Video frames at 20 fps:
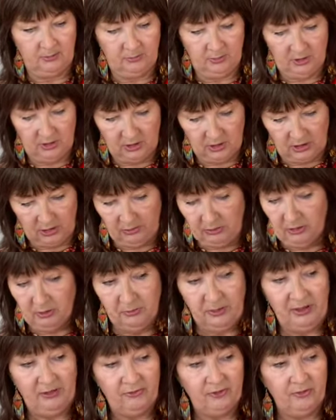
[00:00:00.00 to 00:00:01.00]
So it'll
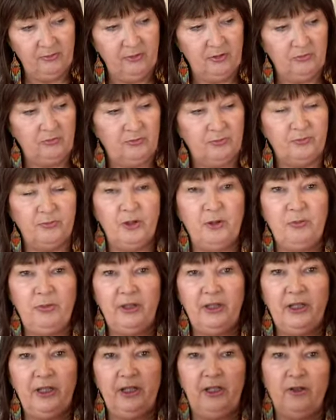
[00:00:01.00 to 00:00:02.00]
be from the
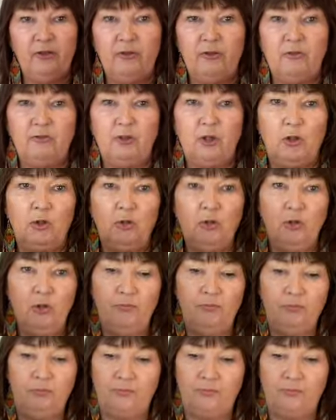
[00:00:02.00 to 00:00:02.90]
beginning of the roll,